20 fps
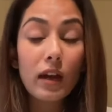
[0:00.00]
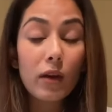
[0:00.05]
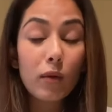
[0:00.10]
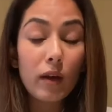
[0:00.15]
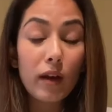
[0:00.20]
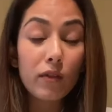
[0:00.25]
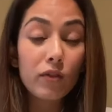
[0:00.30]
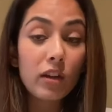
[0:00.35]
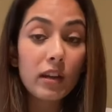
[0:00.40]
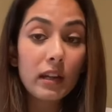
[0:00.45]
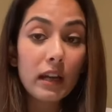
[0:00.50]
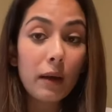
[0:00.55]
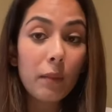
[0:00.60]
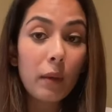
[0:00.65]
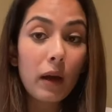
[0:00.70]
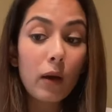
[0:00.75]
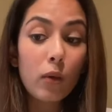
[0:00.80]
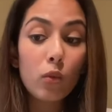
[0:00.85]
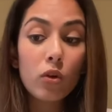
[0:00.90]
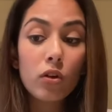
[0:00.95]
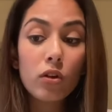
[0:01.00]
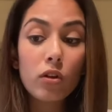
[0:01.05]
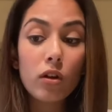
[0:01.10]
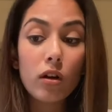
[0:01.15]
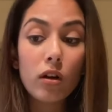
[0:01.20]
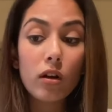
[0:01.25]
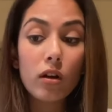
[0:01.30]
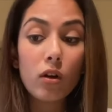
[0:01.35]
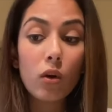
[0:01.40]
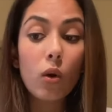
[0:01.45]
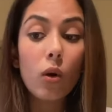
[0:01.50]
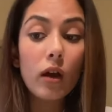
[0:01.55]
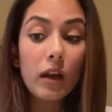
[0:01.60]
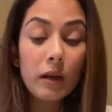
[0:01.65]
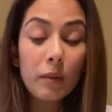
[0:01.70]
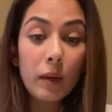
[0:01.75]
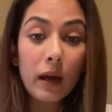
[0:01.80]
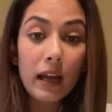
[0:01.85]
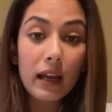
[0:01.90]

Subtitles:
every time I would oil my